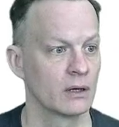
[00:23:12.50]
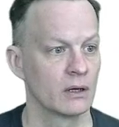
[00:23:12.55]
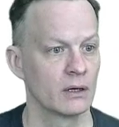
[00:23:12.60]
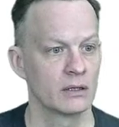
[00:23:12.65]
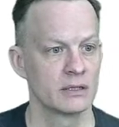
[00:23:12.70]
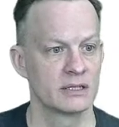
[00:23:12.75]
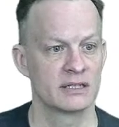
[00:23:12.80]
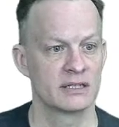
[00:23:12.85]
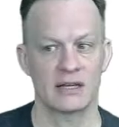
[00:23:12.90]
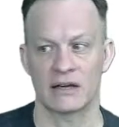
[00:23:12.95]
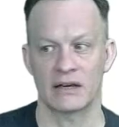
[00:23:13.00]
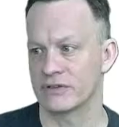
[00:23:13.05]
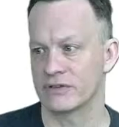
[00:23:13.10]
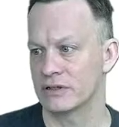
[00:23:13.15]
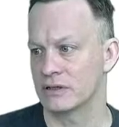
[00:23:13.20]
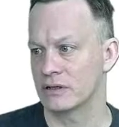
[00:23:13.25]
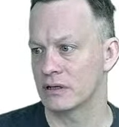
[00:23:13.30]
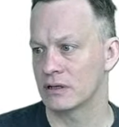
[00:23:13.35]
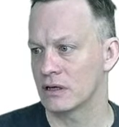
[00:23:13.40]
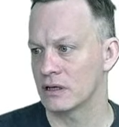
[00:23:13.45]

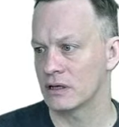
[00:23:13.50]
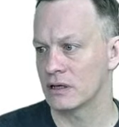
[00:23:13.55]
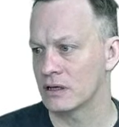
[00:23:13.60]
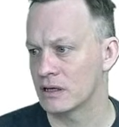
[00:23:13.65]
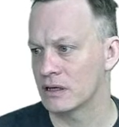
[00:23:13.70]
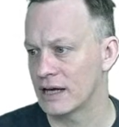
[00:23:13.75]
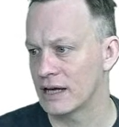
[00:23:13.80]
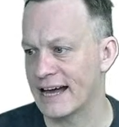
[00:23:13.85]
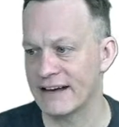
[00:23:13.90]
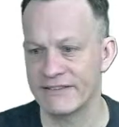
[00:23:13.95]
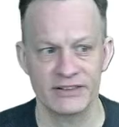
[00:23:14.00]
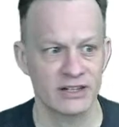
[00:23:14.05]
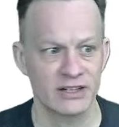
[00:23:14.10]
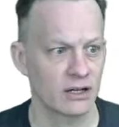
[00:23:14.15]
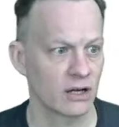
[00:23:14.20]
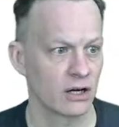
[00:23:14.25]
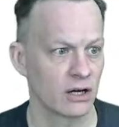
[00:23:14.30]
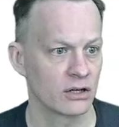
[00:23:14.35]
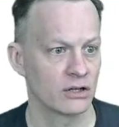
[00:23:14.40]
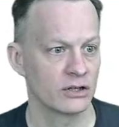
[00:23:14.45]
7, having
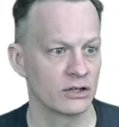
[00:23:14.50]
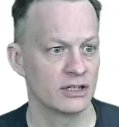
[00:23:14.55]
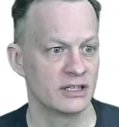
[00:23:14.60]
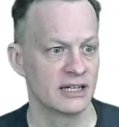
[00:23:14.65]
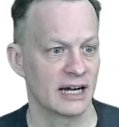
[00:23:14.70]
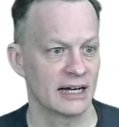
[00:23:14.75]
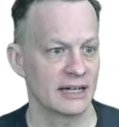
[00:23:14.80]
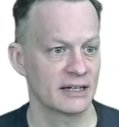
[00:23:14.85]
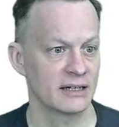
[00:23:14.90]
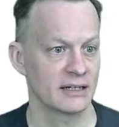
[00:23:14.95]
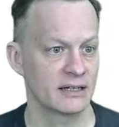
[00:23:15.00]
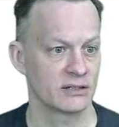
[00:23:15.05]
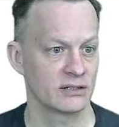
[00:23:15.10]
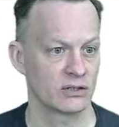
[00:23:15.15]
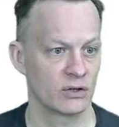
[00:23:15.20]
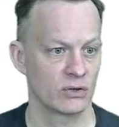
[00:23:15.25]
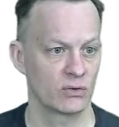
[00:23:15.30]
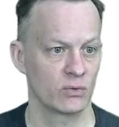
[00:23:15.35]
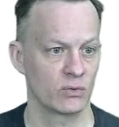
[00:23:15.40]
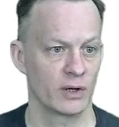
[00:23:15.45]
a good diet is a
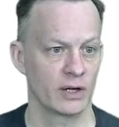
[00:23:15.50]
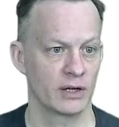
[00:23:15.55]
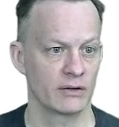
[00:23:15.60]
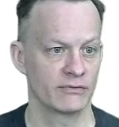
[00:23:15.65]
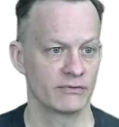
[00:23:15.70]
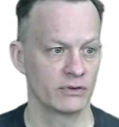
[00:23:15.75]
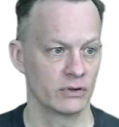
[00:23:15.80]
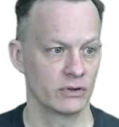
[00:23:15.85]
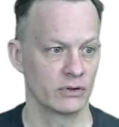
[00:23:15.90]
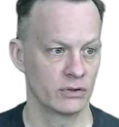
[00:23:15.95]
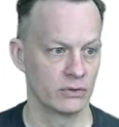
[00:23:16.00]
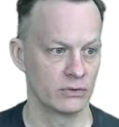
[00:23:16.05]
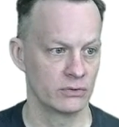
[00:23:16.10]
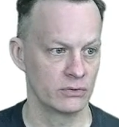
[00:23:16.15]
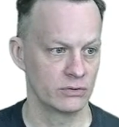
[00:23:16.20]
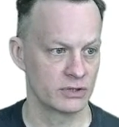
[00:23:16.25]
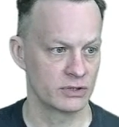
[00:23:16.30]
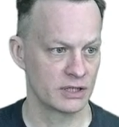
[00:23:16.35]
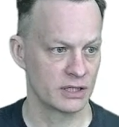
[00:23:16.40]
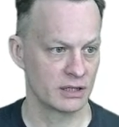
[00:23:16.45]
good way of
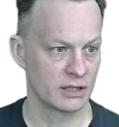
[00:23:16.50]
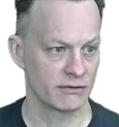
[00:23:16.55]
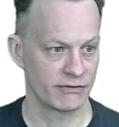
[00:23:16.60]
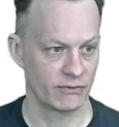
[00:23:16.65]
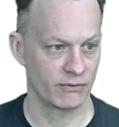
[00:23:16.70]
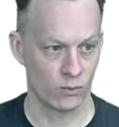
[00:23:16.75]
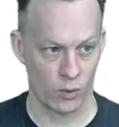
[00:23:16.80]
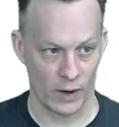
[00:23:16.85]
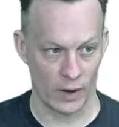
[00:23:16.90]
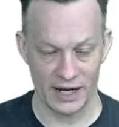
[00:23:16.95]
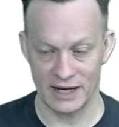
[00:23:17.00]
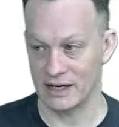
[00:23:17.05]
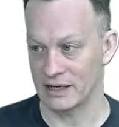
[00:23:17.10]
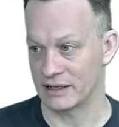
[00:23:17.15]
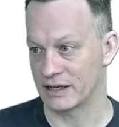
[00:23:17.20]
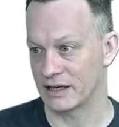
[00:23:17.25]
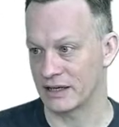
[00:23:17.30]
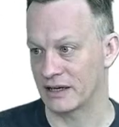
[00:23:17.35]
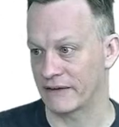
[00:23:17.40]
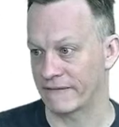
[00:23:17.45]
losing weight
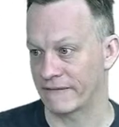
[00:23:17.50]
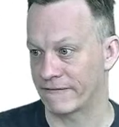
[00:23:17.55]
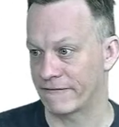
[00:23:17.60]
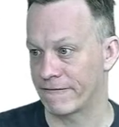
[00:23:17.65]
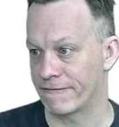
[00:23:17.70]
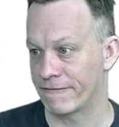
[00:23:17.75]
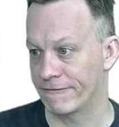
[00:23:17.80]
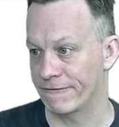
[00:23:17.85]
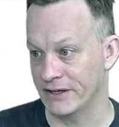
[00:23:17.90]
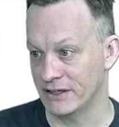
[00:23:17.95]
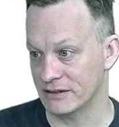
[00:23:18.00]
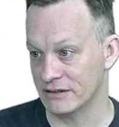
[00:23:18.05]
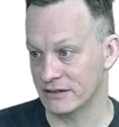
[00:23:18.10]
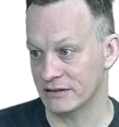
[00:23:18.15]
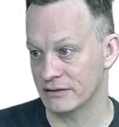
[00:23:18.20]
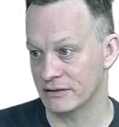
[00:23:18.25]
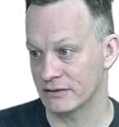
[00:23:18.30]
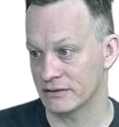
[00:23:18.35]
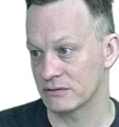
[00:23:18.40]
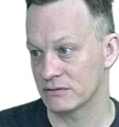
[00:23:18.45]
and getting fit.
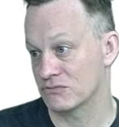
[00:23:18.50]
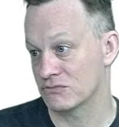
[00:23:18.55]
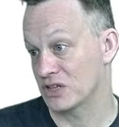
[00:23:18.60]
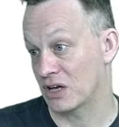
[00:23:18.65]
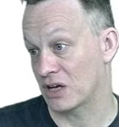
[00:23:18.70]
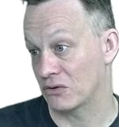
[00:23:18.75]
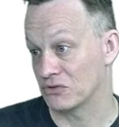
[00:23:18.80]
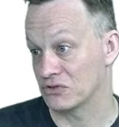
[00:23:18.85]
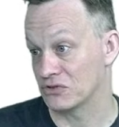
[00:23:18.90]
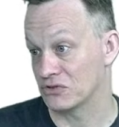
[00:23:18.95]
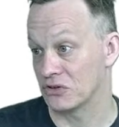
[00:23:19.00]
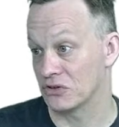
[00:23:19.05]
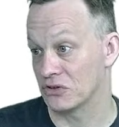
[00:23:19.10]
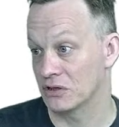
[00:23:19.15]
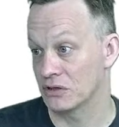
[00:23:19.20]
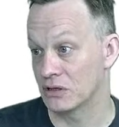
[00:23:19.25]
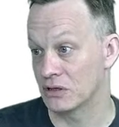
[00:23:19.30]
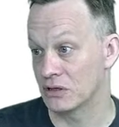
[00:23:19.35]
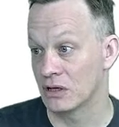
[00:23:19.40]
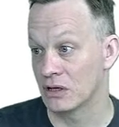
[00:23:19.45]
Sounds
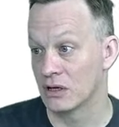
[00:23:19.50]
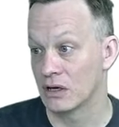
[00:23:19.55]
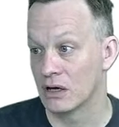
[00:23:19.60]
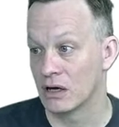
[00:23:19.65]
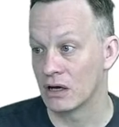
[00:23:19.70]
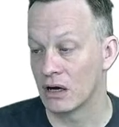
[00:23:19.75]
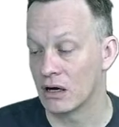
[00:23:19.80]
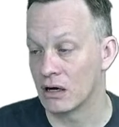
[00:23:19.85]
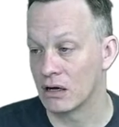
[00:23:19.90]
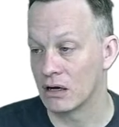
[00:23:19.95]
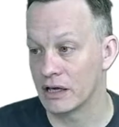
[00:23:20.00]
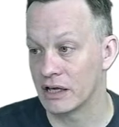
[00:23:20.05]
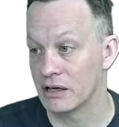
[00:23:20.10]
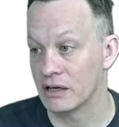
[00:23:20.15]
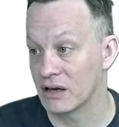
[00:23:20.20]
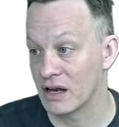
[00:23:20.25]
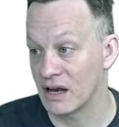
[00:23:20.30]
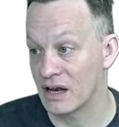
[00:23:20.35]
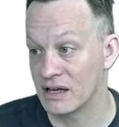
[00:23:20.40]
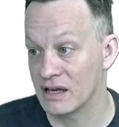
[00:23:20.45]
good.
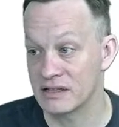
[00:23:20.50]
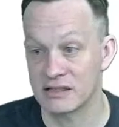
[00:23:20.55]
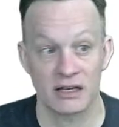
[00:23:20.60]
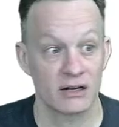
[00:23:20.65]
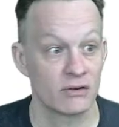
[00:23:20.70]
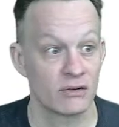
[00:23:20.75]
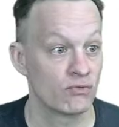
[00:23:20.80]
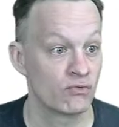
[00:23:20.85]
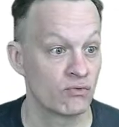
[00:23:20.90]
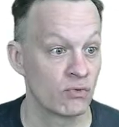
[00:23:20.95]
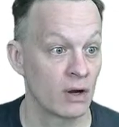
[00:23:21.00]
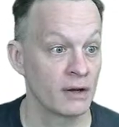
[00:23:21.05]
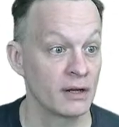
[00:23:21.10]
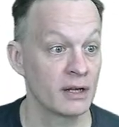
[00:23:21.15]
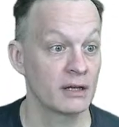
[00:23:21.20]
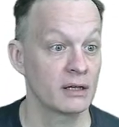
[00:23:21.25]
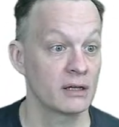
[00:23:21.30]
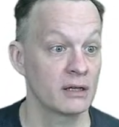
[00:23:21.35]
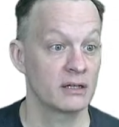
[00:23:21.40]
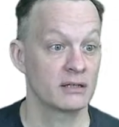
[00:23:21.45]
Irene said
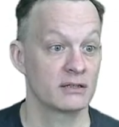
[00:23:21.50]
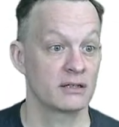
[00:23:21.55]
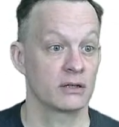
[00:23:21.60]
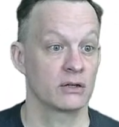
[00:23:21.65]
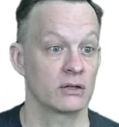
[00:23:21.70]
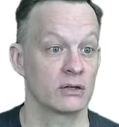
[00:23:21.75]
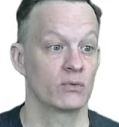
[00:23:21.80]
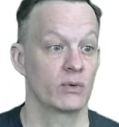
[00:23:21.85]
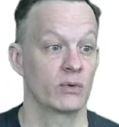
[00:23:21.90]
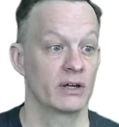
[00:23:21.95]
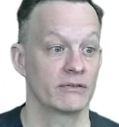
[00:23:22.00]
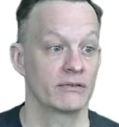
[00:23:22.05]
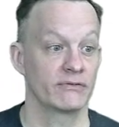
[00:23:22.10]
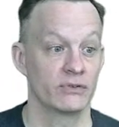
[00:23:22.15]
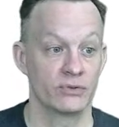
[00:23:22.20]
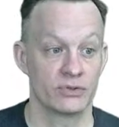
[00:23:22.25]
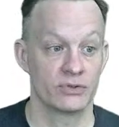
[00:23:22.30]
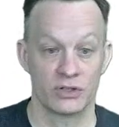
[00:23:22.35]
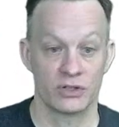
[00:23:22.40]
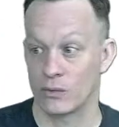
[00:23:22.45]
running is a good way of
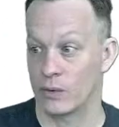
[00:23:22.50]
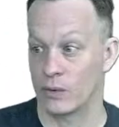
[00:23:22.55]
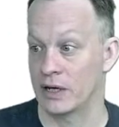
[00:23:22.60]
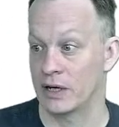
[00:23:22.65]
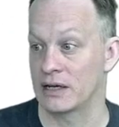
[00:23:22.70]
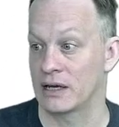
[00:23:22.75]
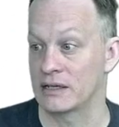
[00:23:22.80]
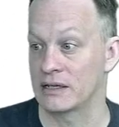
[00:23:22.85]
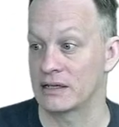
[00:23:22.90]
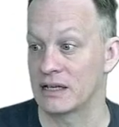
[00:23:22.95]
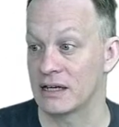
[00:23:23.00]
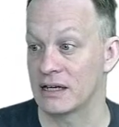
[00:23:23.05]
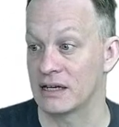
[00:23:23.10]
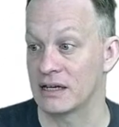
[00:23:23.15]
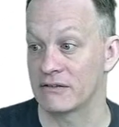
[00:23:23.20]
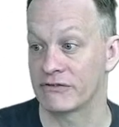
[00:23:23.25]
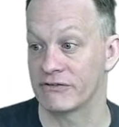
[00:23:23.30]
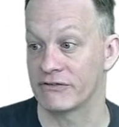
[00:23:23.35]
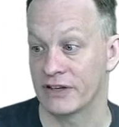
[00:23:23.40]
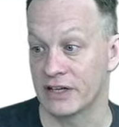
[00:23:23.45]
losing weight and
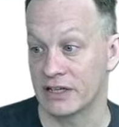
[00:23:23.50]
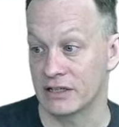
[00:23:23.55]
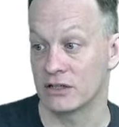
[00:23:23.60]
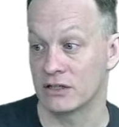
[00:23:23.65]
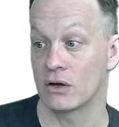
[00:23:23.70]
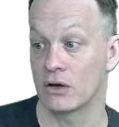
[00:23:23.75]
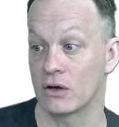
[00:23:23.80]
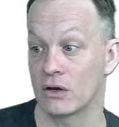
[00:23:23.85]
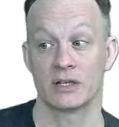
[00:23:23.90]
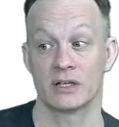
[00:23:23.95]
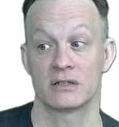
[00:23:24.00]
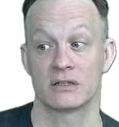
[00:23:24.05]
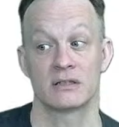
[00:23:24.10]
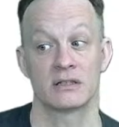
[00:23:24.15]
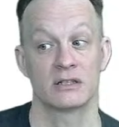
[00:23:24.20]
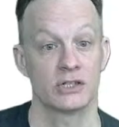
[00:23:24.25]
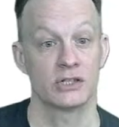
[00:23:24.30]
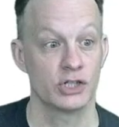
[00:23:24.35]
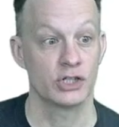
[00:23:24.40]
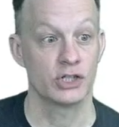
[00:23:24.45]
getting fit. Going to the
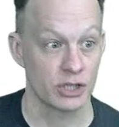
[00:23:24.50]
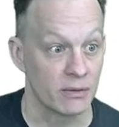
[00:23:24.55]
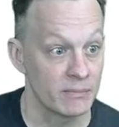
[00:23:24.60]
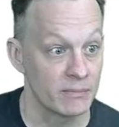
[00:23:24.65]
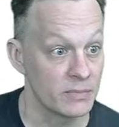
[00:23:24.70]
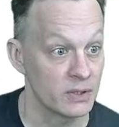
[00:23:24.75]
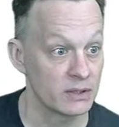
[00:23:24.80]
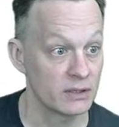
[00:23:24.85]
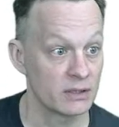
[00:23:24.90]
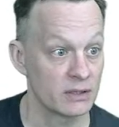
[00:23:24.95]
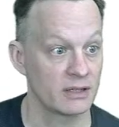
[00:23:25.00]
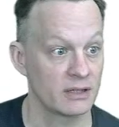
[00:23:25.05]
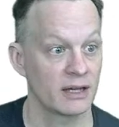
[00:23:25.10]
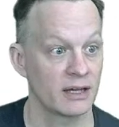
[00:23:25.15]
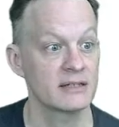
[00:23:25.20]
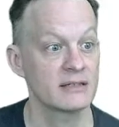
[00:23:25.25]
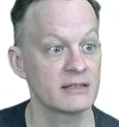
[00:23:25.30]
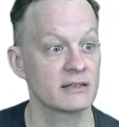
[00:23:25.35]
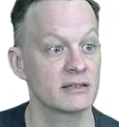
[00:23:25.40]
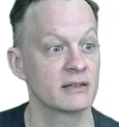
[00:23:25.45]
gym,
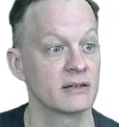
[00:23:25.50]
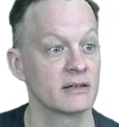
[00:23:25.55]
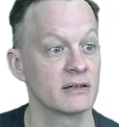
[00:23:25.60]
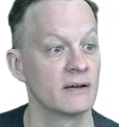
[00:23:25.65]
yes.